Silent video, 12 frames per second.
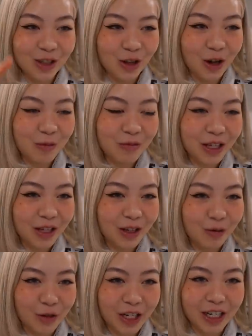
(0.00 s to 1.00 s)
dropped
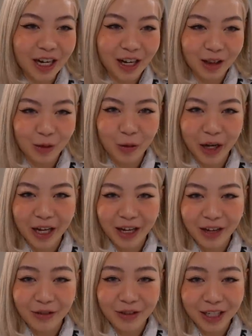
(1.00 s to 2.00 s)
the reed
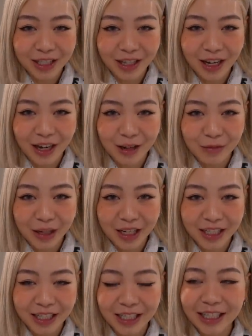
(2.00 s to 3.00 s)
colorway of the Sacai
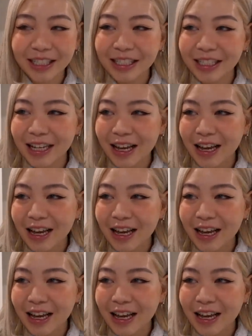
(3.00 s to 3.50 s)
blazers.